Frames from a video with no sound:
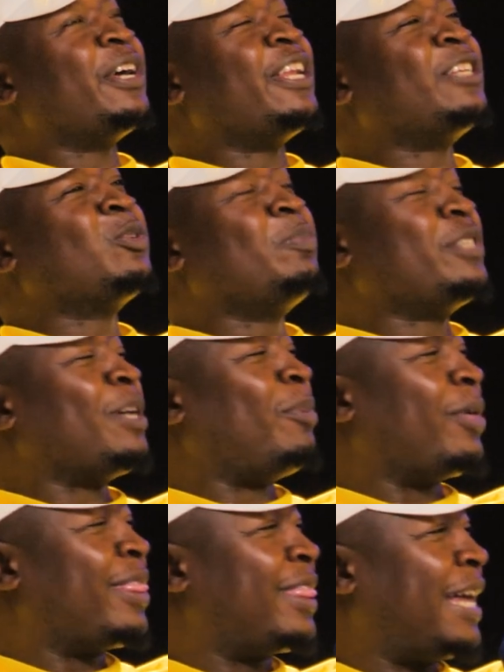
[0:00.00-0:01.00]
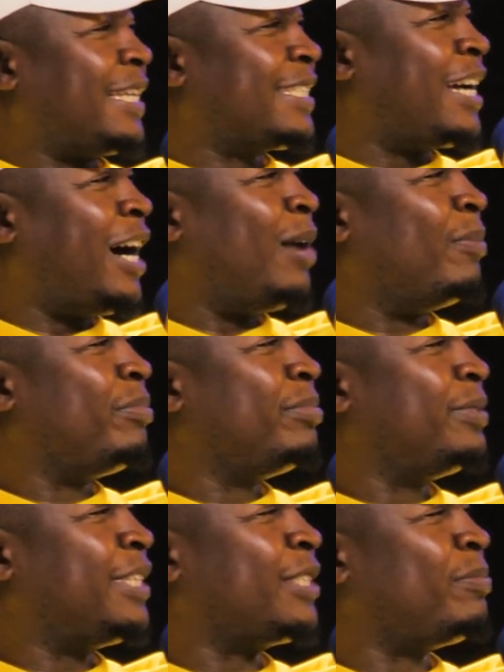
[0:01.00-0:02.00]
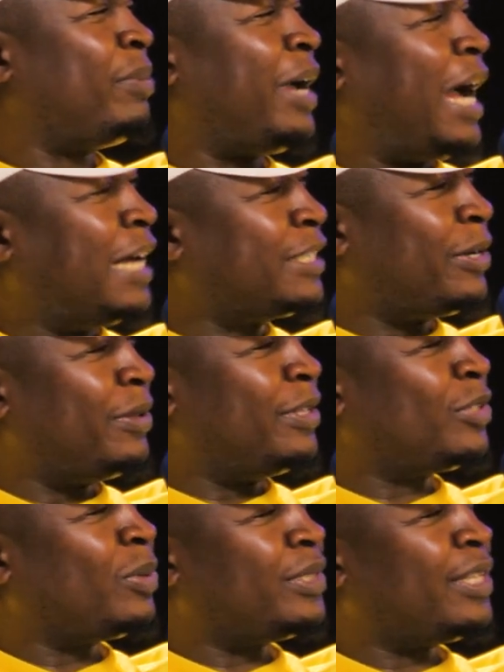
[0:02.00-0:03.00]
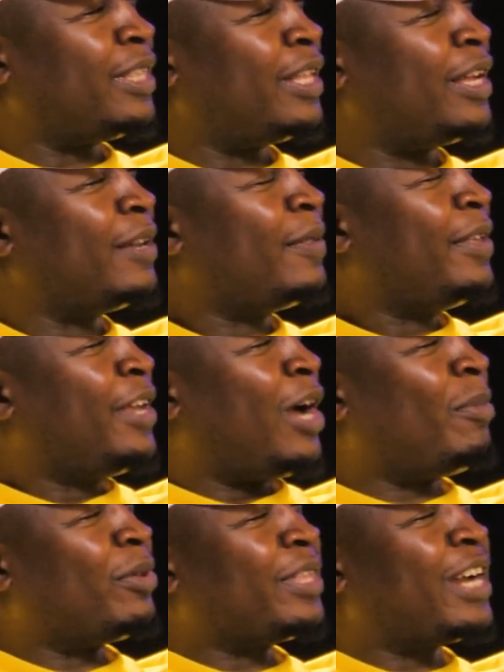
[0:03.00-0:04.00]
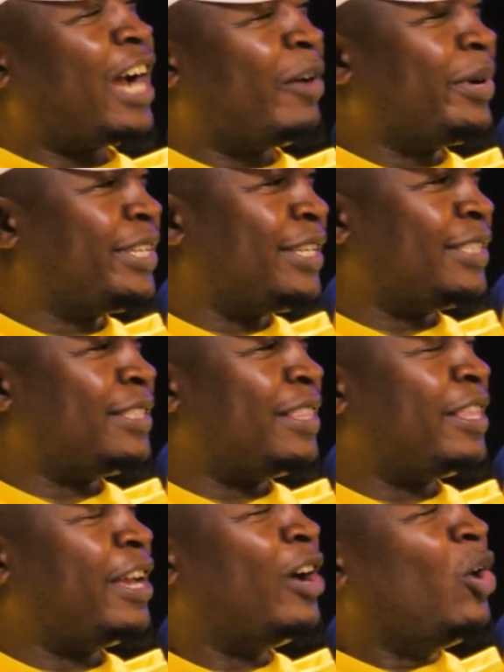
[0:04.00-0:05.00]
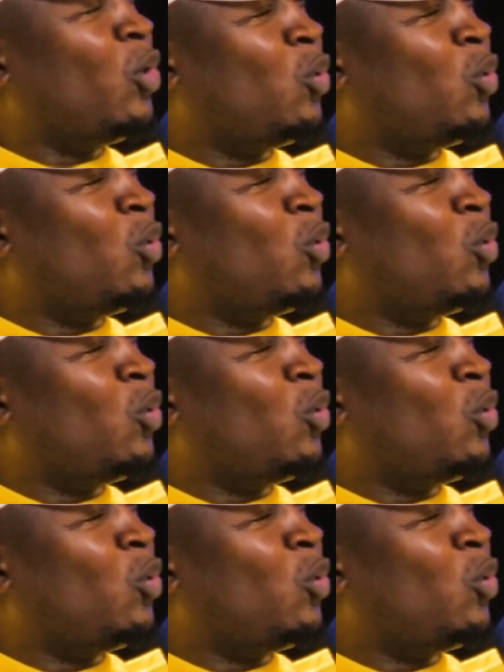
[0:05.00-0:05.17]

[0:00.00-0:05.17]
a little bit about that camp, just by answering this question then, about the characters in there.